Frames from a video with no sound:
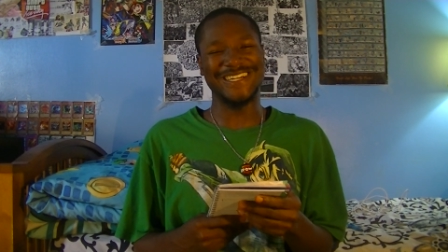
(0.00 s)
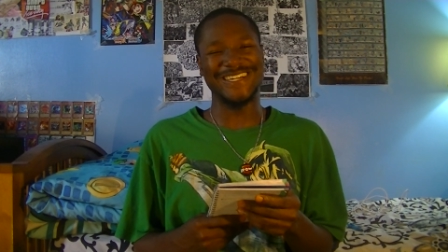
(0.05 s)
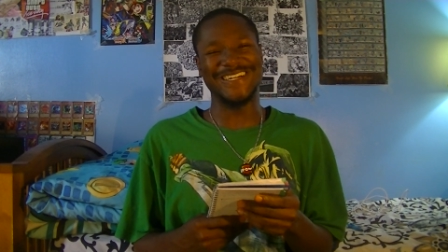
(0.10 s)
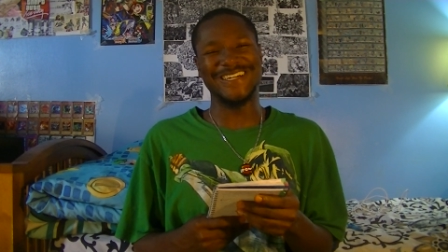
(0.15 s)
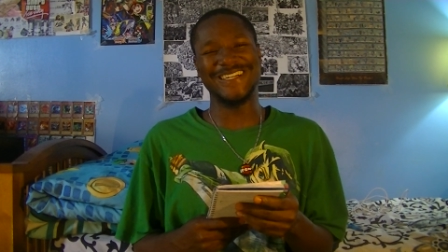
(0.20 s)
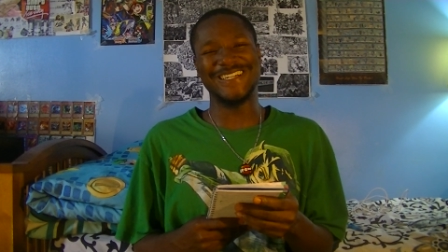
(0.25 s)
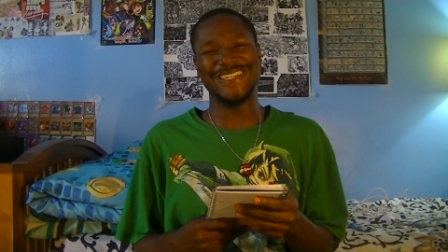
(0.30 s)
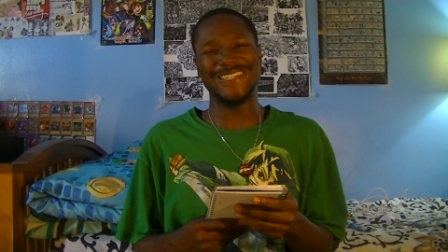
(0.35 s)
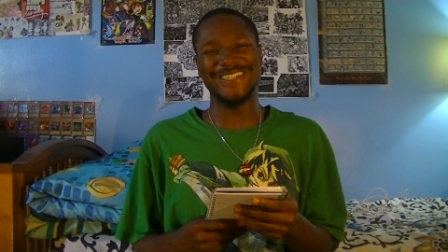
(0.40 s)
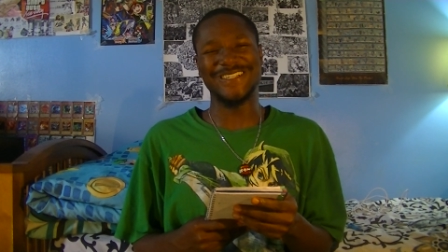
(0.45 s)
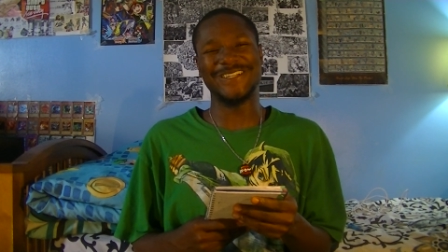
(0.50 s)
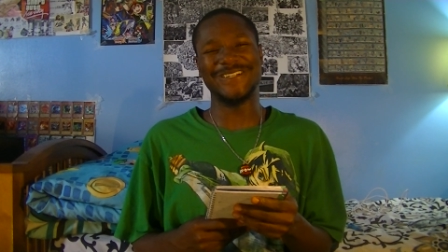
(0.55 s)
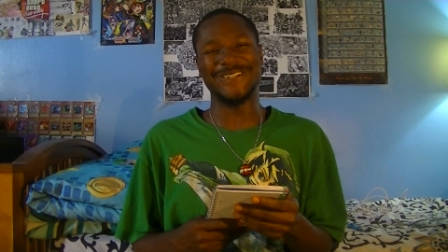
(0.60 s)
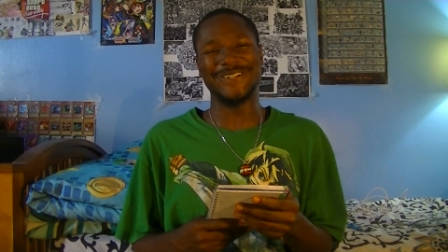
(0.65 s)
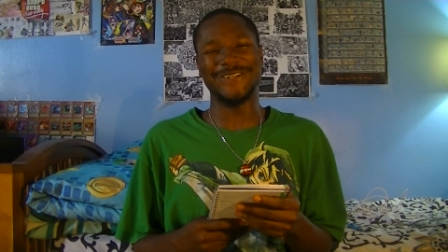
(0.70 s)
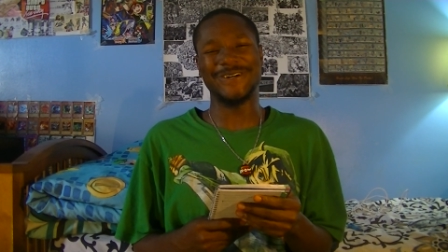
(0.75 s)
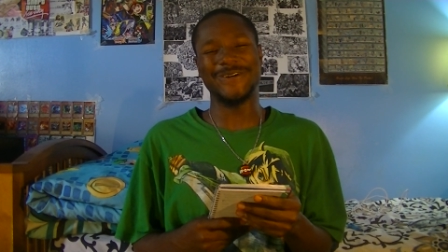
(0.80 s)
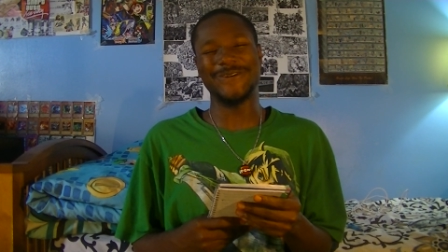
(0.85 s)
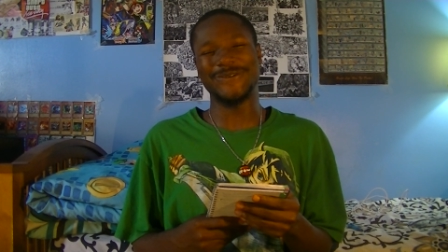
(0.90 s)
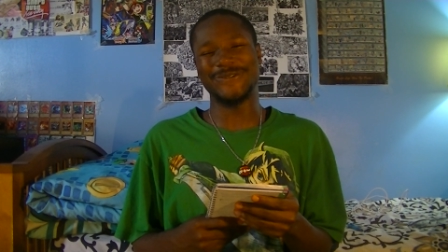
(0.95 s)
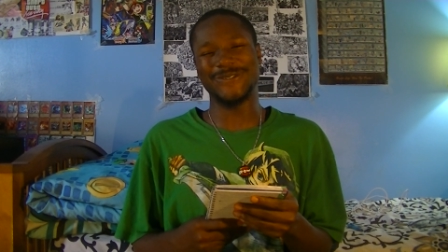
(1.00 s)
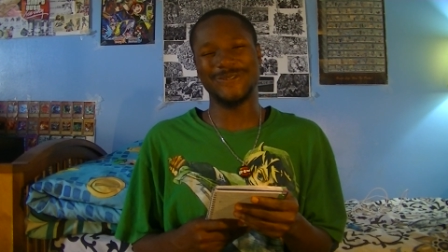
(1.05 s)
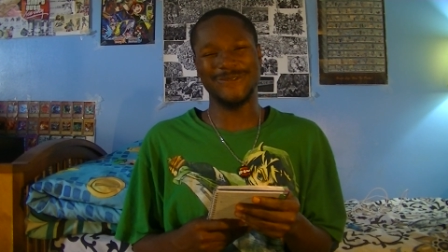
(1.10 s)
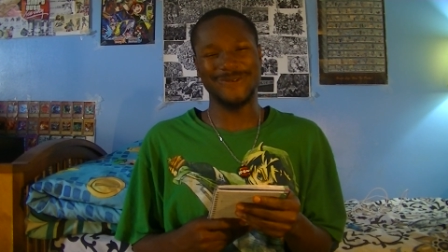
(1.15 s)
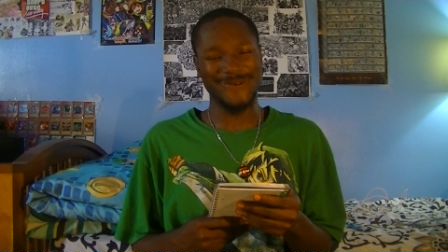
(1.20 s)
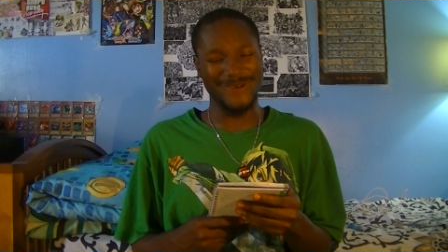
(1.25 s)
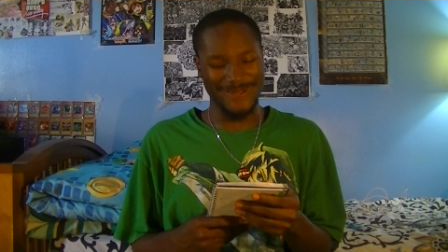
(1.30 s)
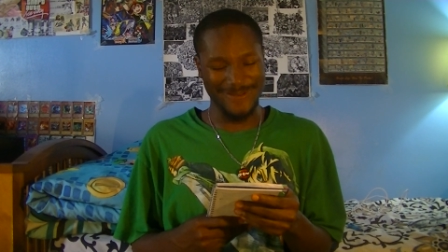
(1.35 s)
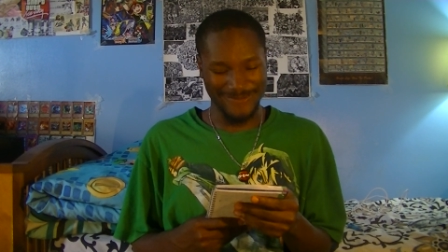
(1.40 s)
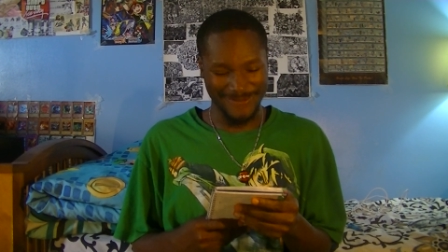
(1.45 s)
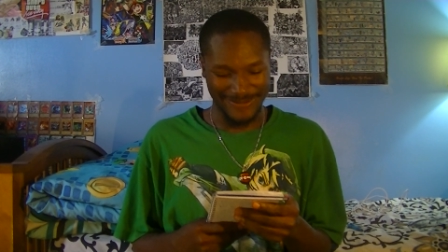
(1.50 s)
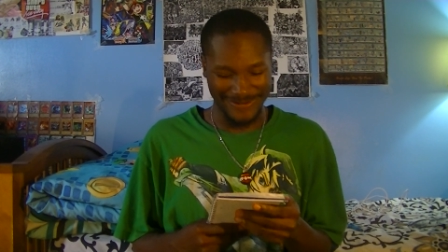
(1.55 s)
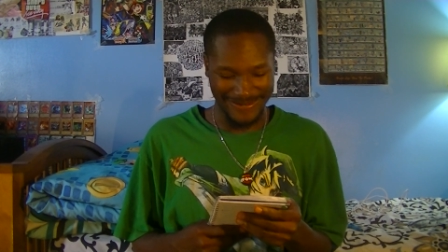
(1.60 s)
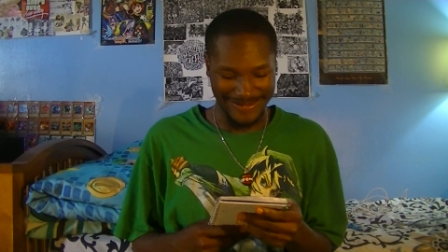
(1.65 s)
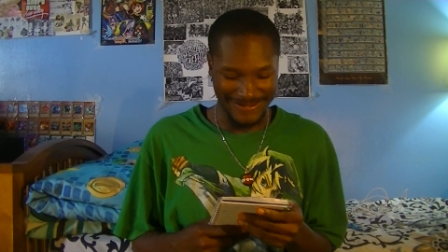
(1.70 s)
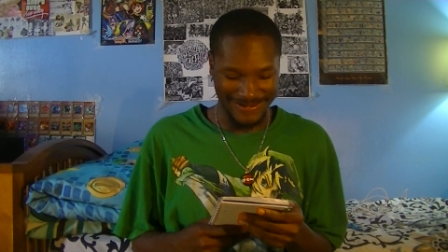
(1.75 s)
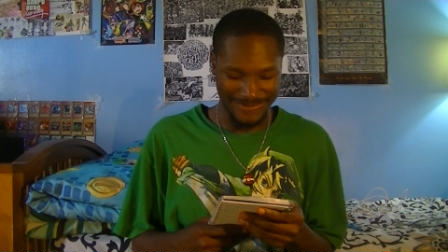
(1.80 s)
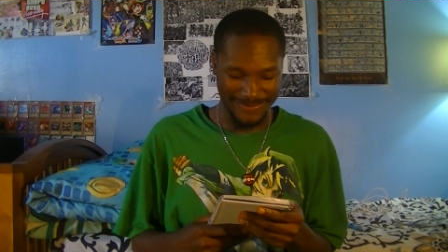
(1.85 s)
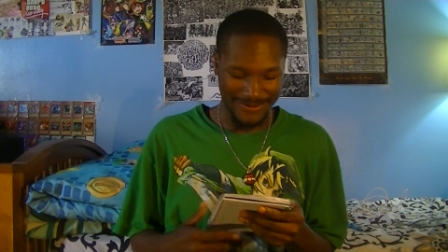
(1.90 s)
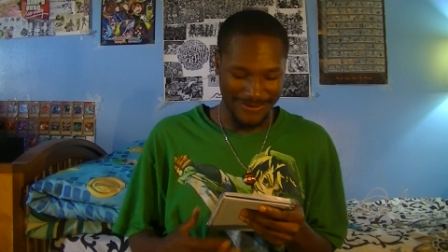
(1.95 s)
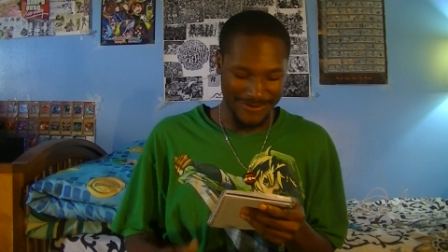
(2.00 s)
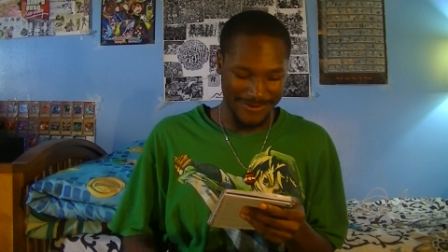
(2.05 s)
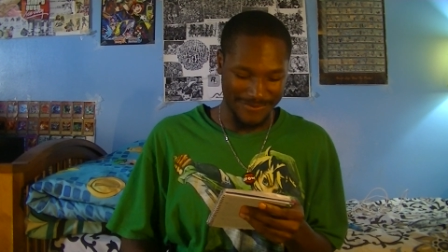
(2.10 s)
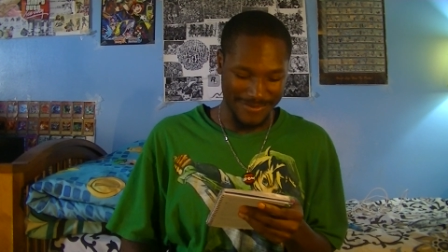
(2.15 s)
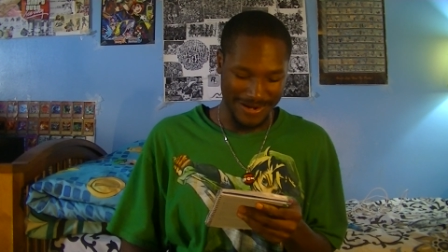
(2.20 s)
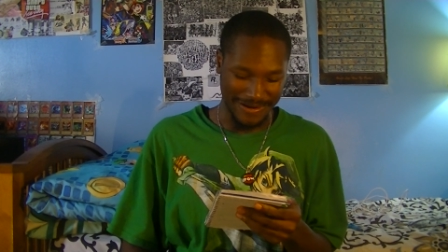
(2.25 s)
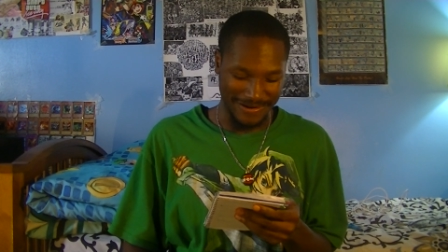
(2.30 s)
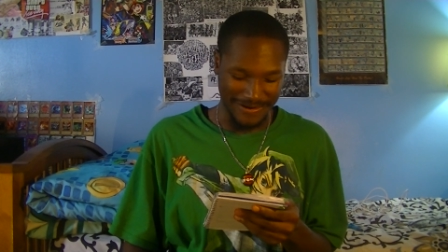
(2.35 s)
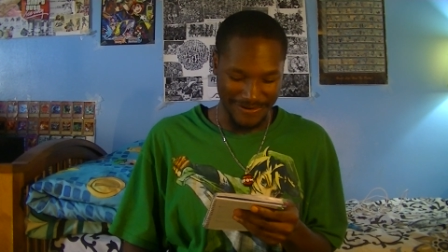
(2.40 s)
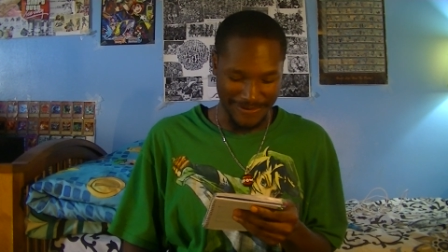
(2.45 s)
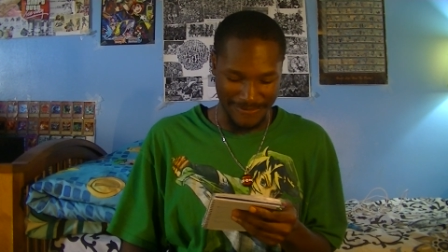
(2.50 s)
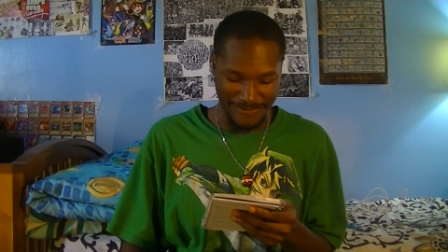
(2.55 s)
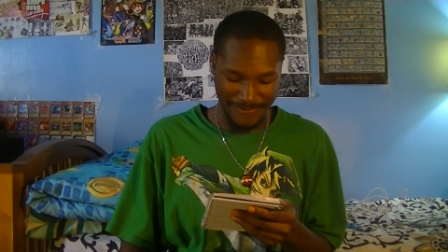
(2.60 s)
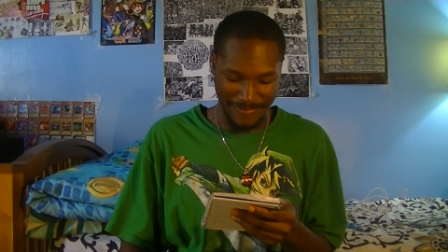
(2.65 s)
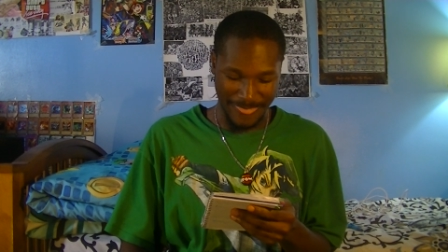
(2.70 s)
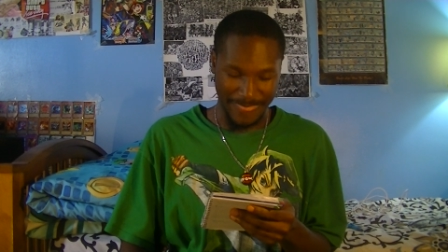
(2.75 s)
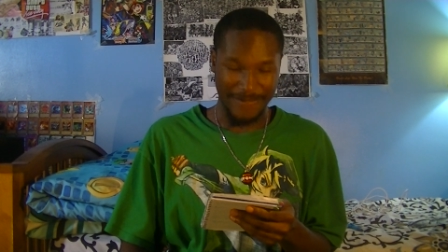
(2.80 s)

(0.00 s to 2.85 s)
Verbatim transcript: Uh, this the whole story for uh, Pokemon Go.